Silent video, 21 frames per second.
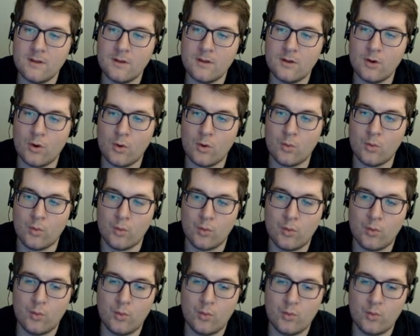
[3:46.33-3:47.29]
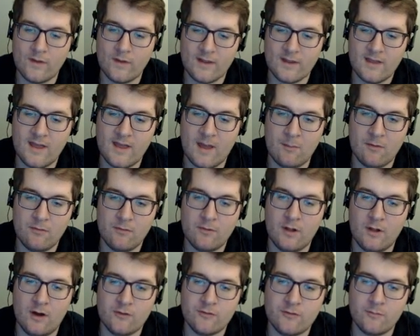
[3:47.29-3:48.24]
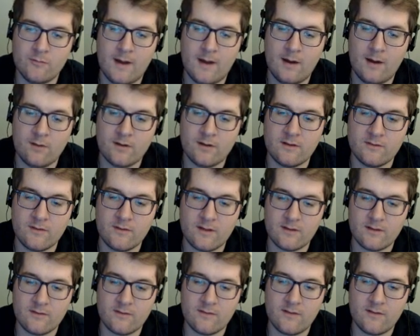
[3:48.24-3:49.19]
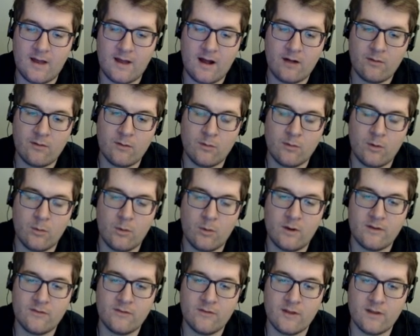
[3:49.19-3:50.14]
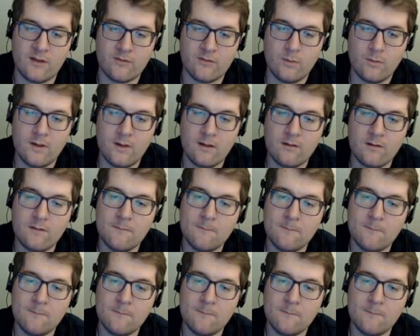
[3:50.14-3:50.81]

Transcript: Ooh, the Camouflage Mount is exactly what we want to see as well.